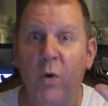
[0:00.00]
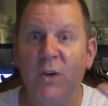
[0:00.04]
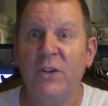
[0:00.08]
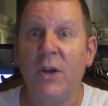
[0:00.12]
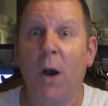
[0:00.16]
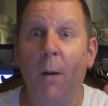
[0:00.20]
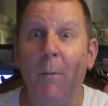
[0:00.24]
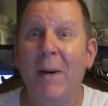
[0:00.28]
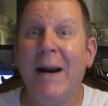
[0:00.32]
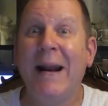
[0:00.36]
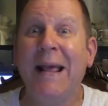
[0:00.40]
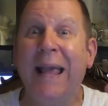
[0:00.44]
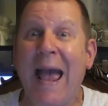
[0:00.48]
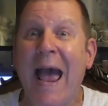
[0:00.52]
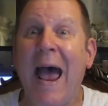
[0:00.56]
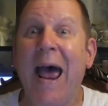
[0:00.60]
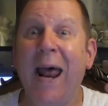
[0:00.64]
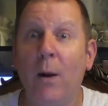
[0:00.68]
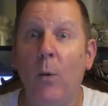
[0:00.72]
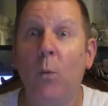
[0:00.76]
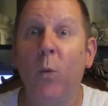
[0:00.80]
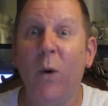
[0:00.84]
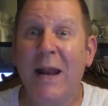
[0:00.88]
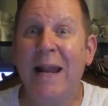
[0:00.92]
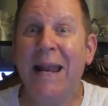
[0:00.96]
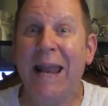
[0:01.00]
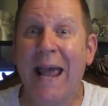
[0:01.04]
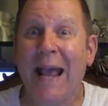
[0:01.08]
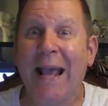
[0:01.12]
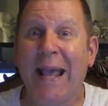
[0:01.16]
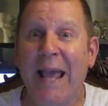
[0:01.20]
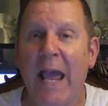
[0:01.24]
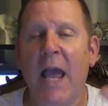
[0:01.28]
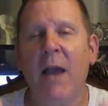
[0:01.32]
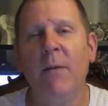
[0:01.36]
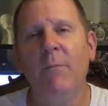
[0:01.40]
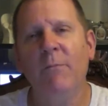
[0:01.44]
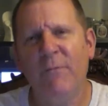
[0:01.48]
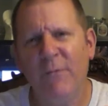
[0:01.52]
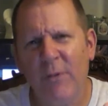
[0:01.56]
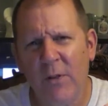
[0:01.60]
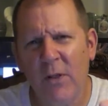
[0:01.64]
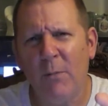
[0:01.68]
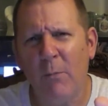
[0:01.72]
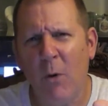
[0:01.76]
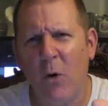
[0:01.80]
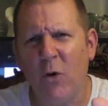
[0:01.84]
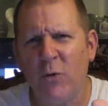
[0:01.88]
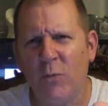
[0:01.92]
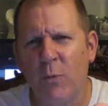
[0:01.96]
Somebody had to win that game for
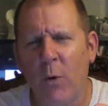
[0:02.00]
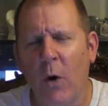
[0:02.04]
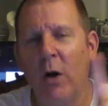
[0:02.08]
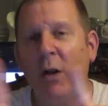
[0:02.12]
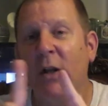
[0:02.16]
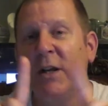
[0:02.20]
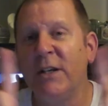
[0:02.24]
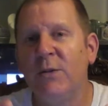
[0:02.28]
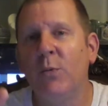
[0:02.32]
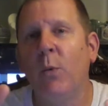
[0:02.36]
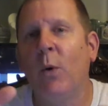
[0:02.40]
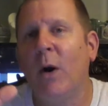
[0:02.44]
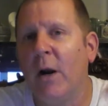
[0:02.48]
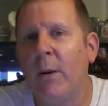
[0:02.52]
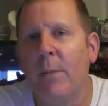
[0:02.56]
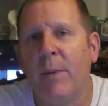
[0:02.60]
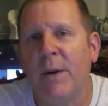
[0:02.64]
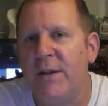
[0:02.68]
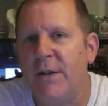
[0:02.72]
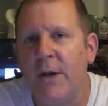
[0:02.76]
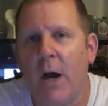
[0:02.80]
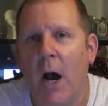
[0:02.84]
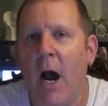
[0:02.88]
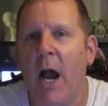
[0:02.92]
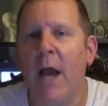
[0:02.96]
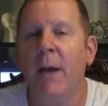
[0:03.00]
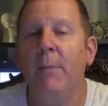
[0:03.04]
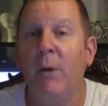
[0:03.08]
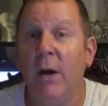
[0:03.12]
the most part, unless us wind up a tie,